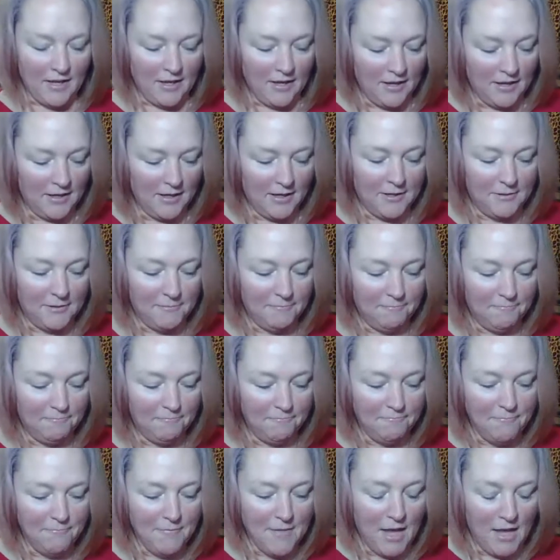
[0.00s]
Um,
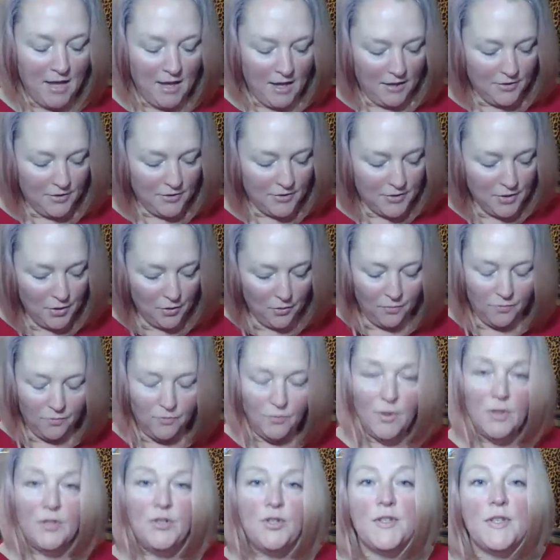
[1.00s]
so
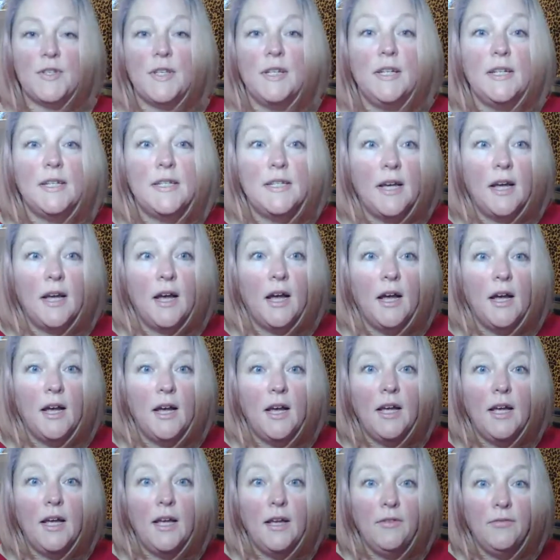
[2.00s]
we're just going to
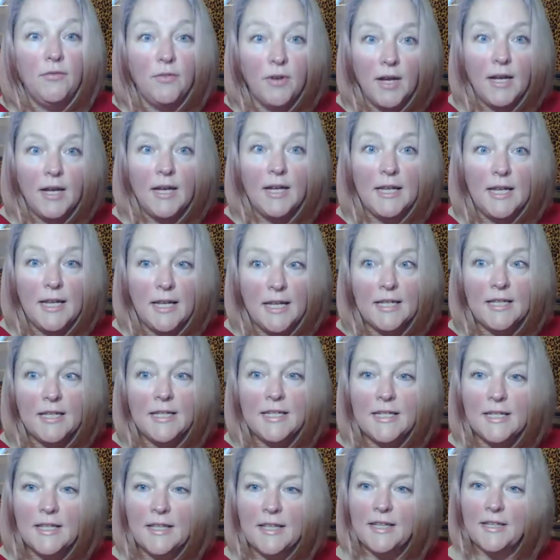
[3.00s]
dive right
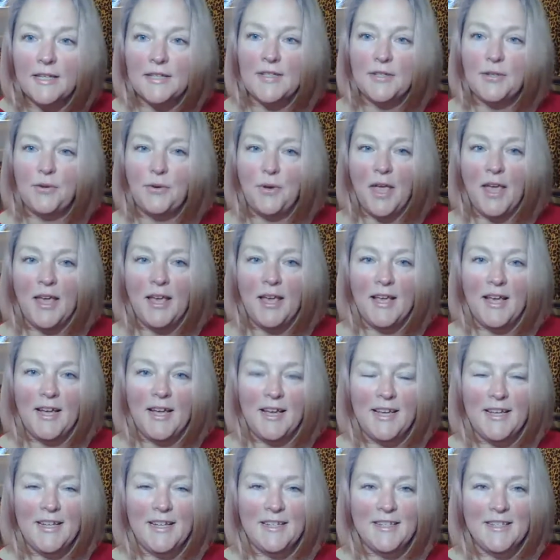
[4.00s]
into this, okay,
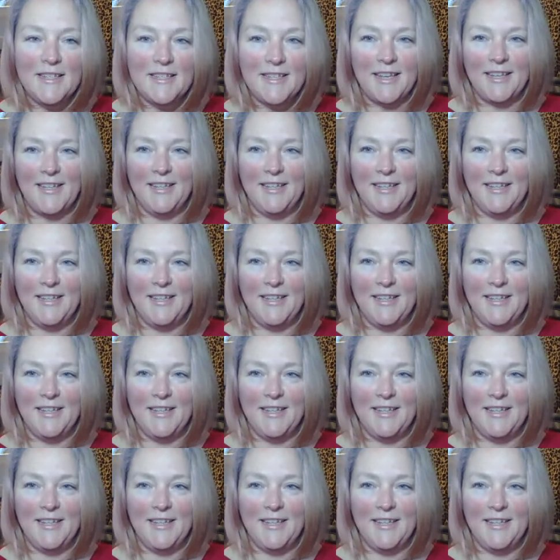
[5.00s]
guys?